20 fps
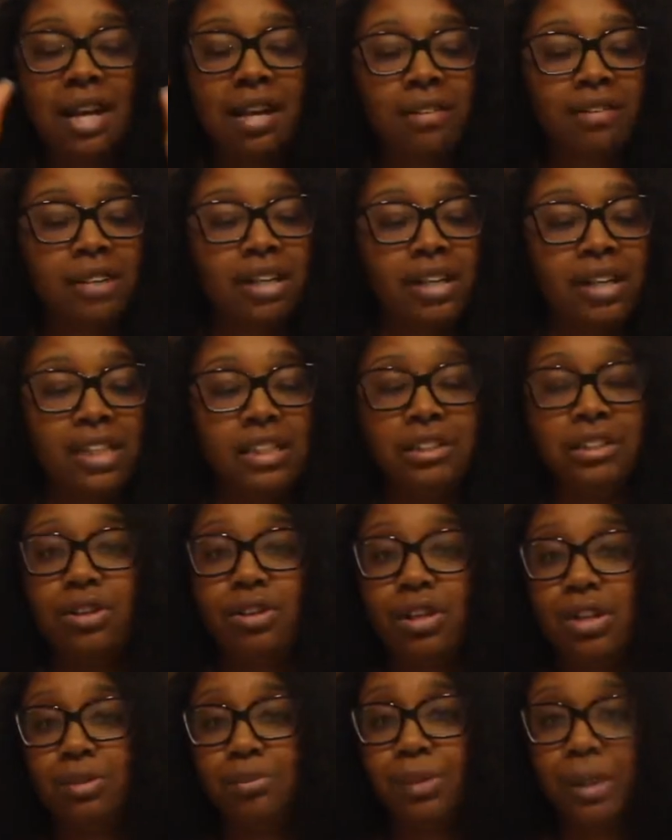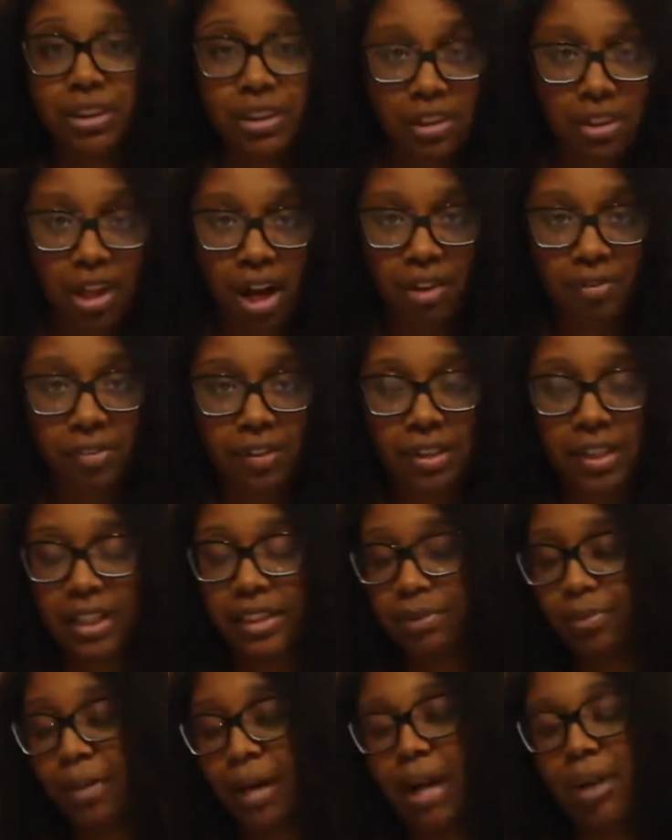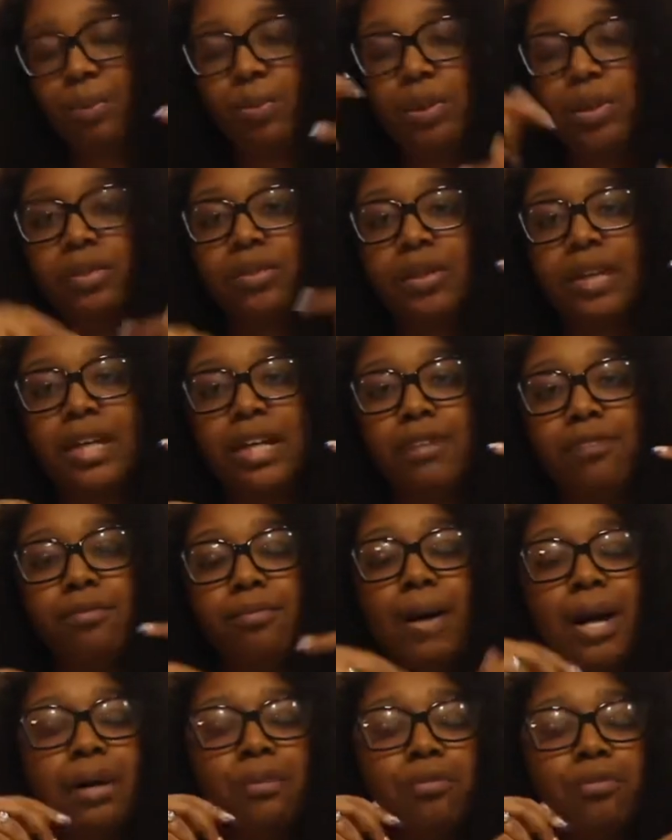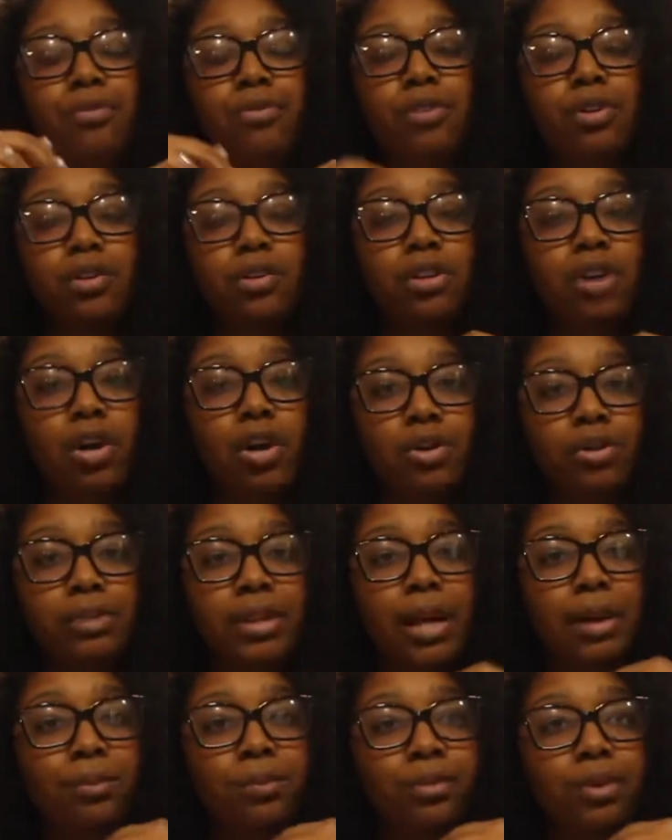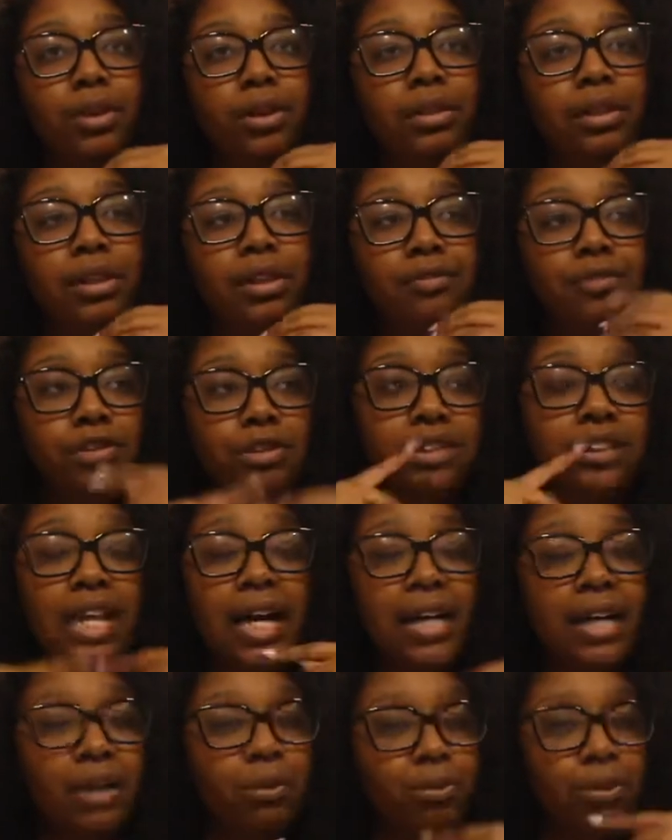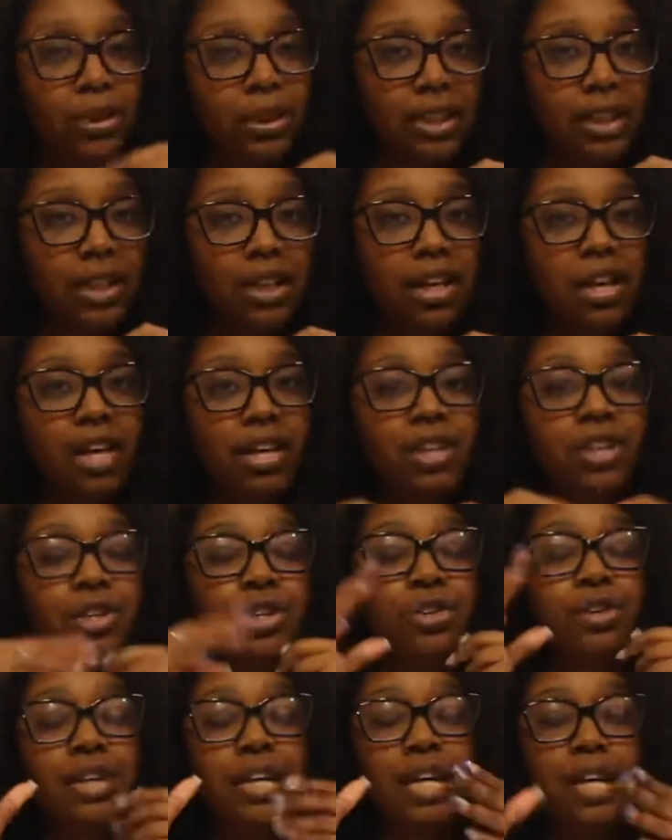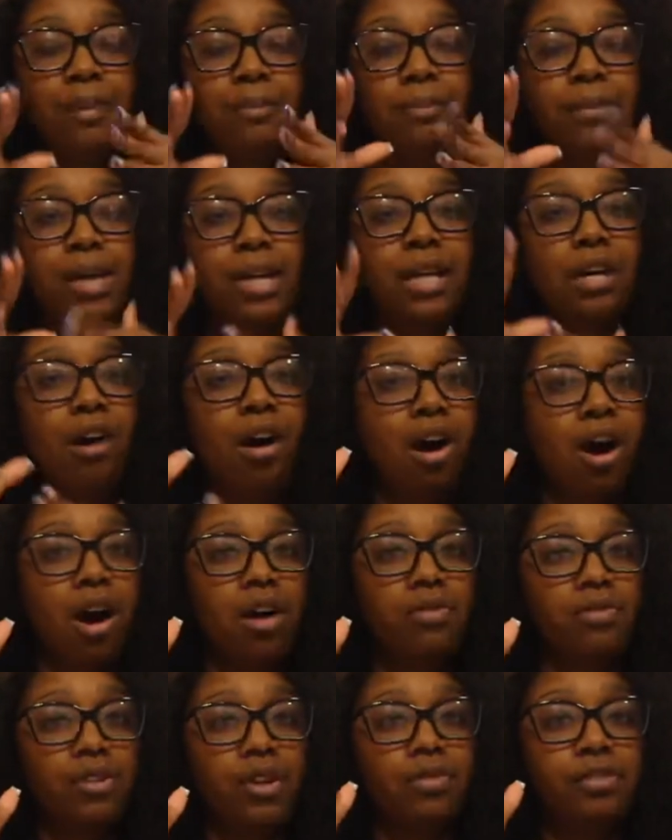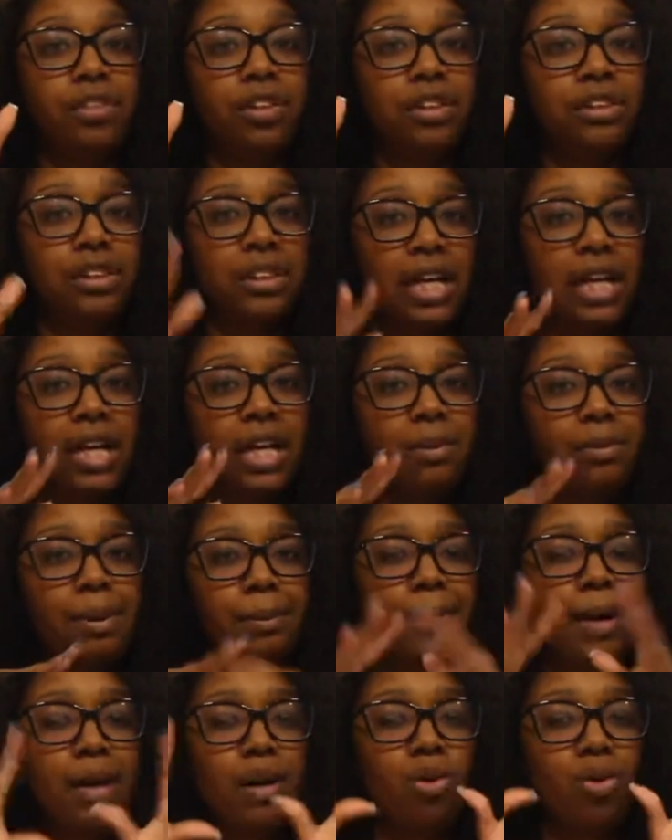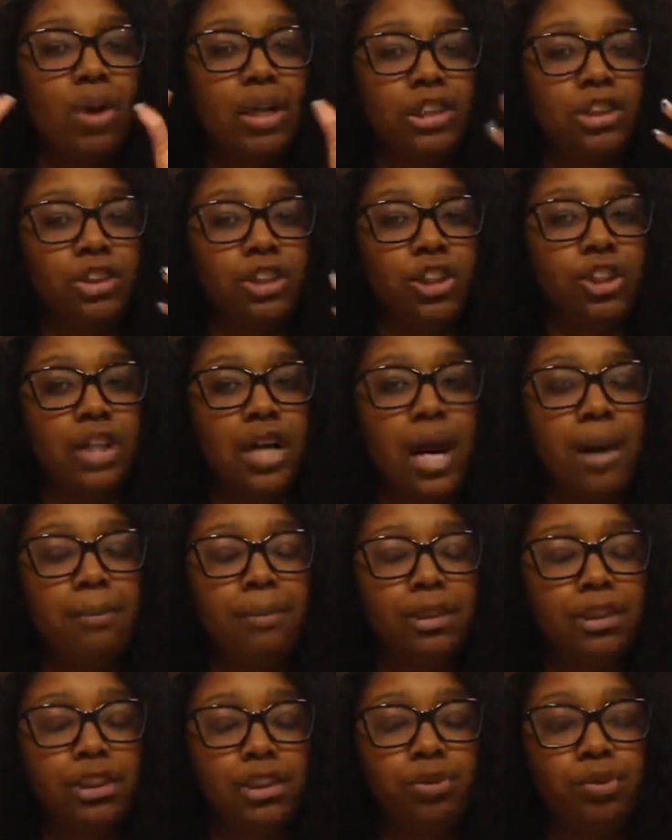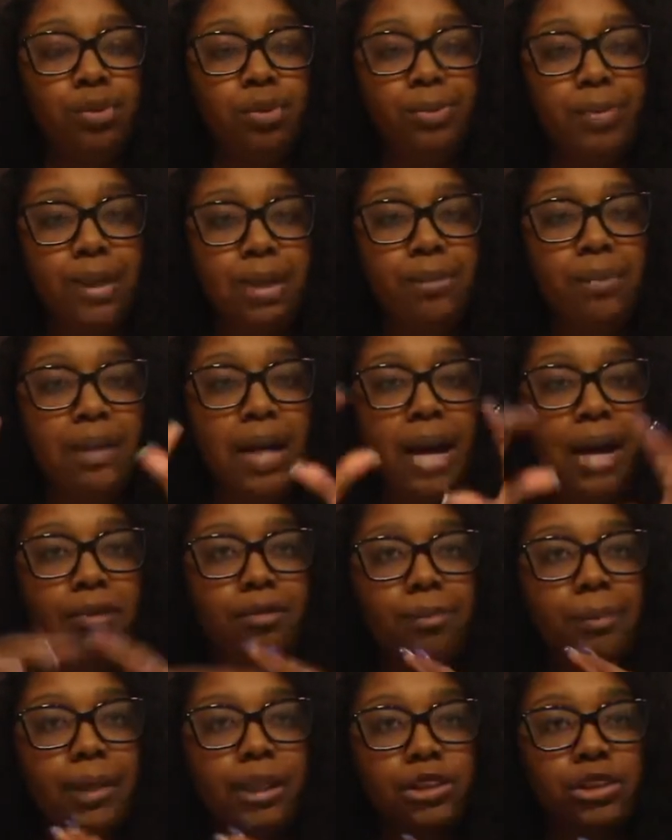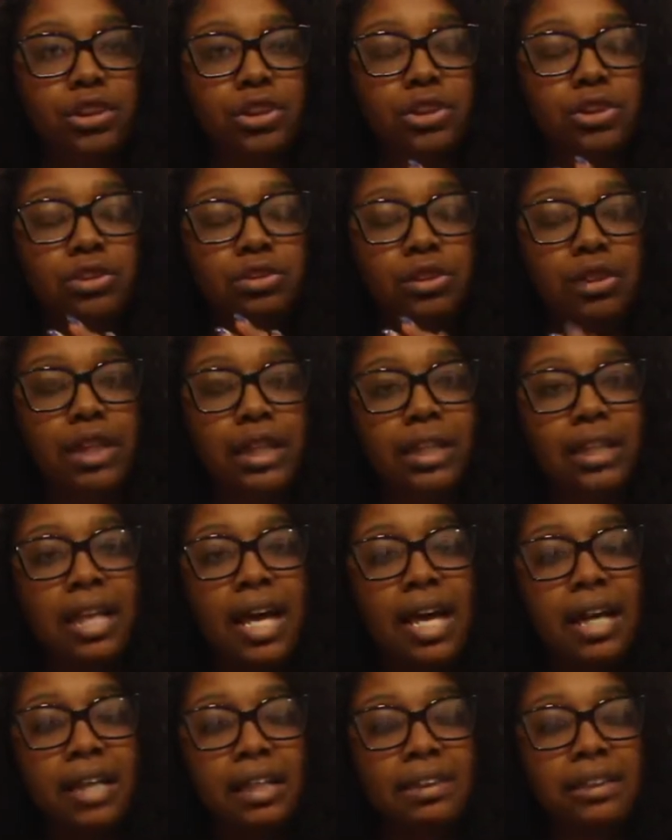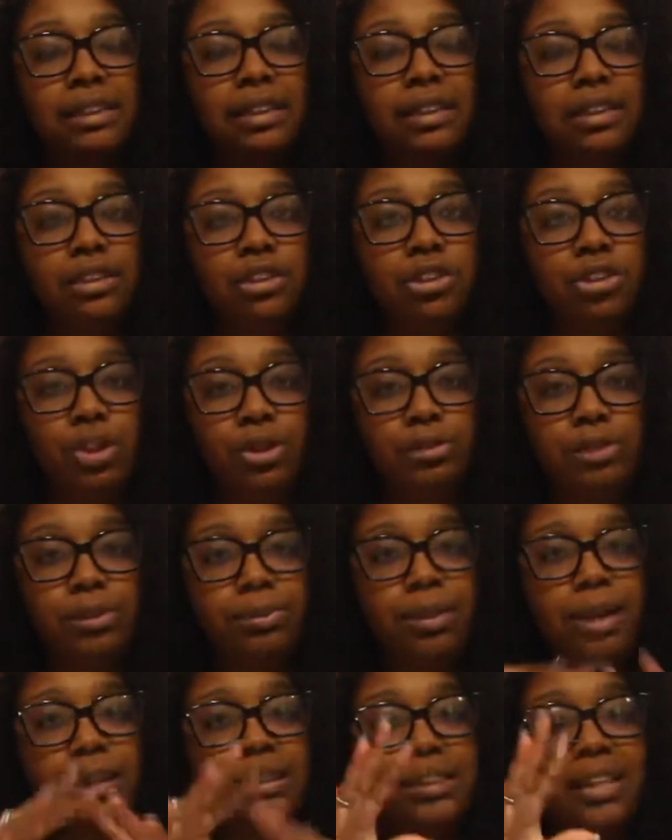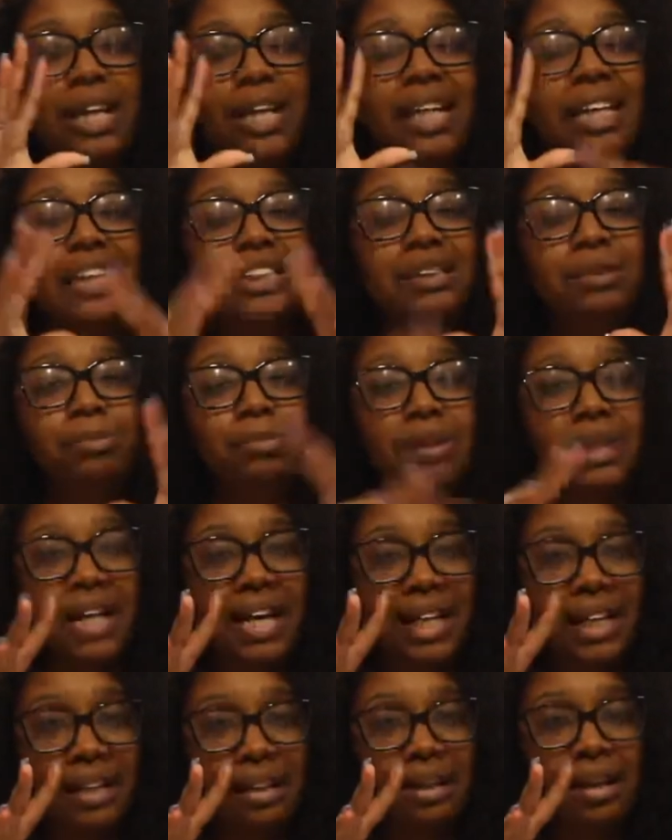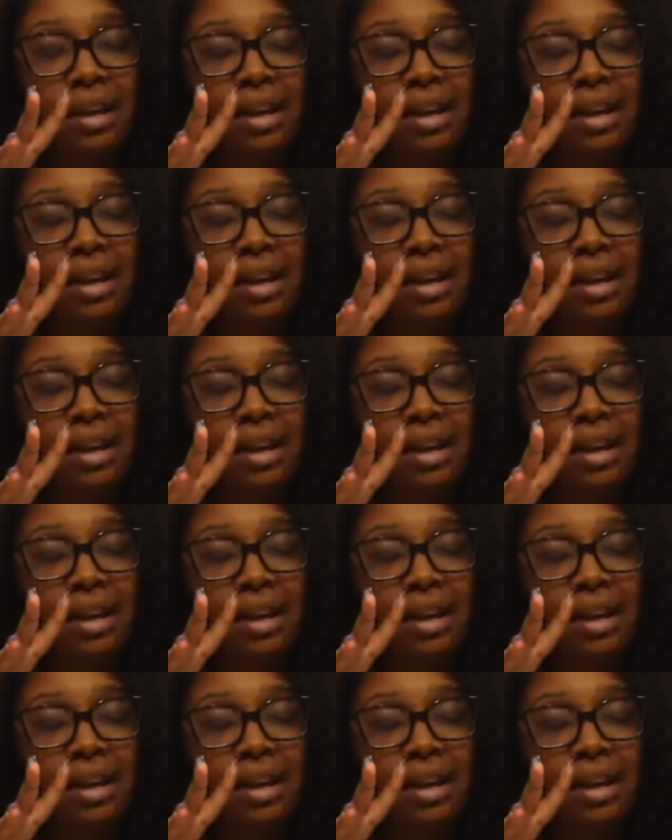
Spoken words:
There is no commission off of this, but I will leave my referral code that will, if you sign up with it, you'll get money off of your sign up. I'm not quite sure how much it will be, but I will make sure to link that in the description box and explain